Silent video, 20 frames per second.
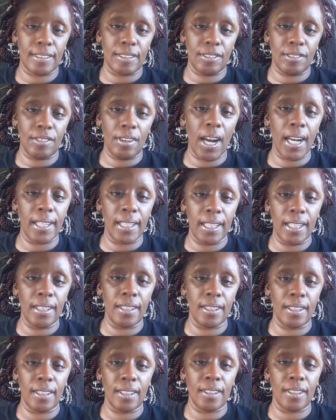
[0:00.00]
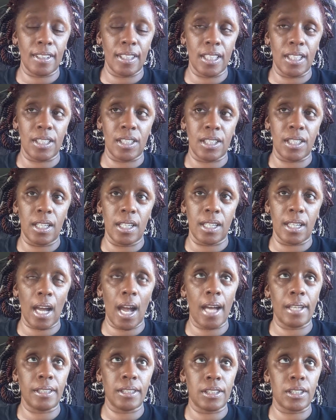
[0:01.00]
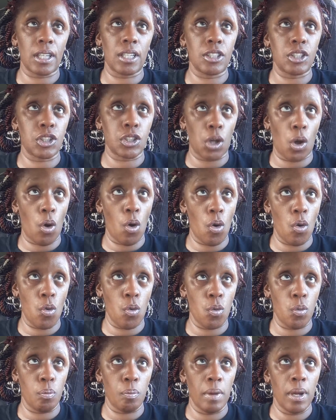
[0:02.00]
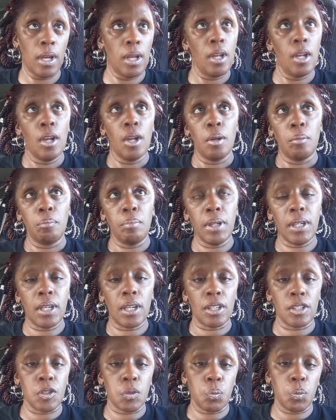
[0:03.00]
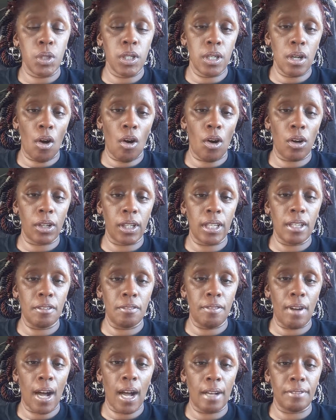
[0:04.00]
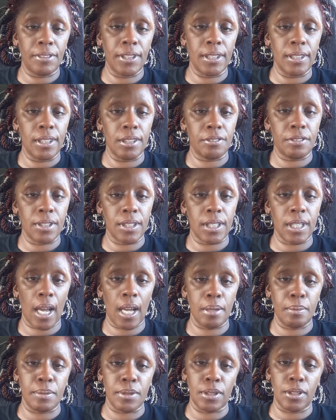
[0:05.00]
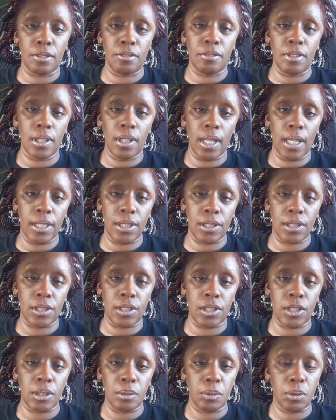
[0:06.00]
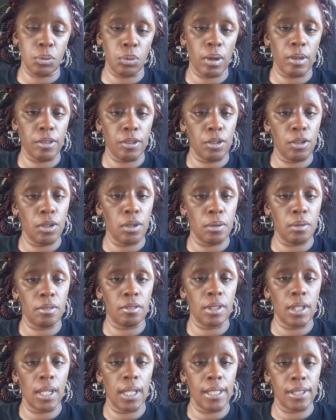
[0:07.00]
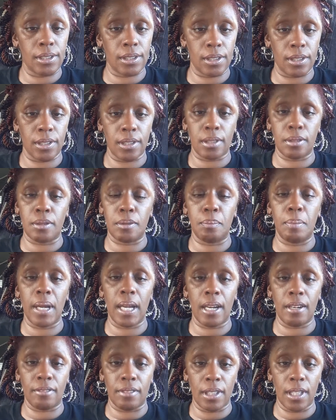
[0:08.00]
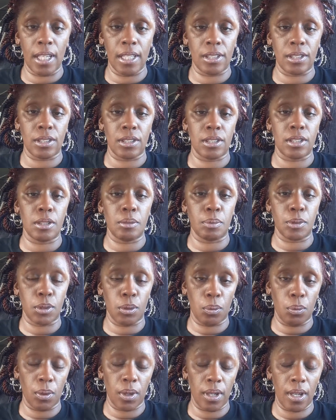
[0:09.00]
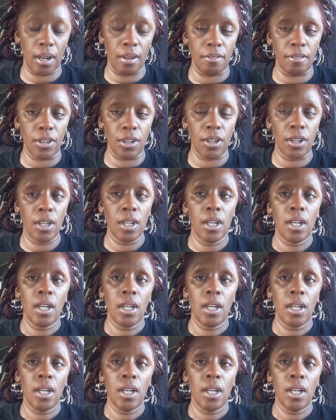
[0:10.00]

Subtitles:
right here, it kind of touched home because we all get involved in different types of relationships, whether good relationships, bad relationships, or whatever.